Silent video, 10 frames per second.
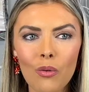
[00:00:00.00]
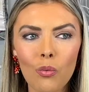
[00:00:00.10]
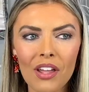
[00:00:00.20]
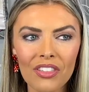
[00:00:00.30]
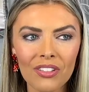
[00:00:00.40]

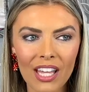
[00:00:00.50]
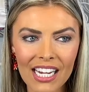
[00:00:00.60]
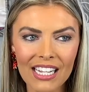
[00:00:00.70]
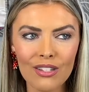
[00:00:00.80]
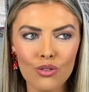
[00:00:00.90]
with
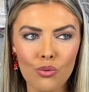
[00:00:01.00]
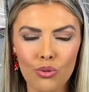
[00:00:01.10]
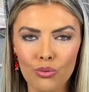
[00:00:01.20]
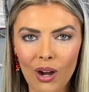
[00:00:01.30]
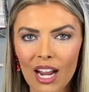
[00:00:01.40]
ladies who
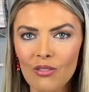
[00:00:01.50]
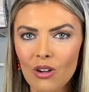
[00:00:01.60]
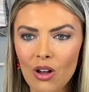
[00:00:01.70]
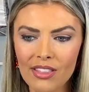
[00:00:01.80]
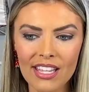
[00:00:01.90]
thrive in
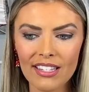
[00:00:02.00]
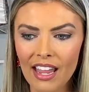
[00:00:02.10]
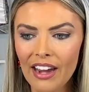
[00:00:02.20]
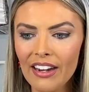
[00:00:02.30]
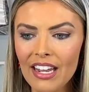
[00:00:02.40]
all these
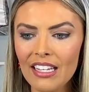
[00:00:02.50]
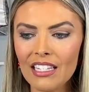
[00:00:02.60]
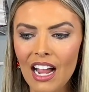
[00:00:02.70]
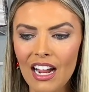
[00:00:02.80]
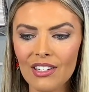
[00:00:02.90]

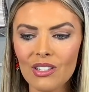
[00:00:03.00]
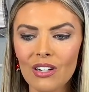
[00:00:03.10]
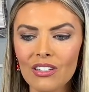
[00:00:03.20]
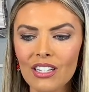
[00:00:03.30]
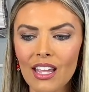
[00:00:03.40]
areas, I
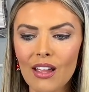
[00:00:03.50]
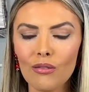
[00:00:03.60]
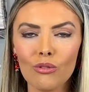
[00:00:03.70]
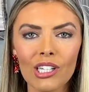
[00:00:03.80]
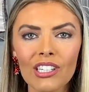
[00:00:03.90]
start to get
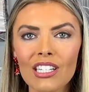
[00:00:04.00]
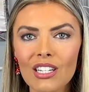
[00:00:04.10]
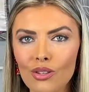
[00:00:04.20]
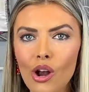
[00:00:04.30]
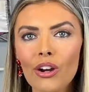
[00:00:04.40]
really
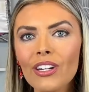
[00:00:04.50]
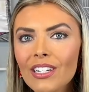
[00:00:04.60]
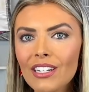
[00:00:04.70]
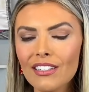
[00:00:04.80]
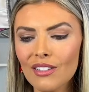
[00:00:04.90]

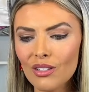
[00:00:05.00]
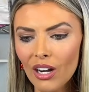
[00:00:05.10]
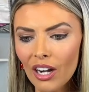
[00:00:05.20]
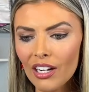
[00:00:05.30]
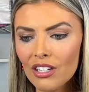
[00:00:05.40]
disheartened and
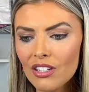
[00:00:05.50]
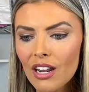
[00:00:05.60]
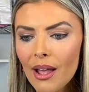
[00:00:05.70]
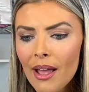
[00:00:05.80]
discouraged.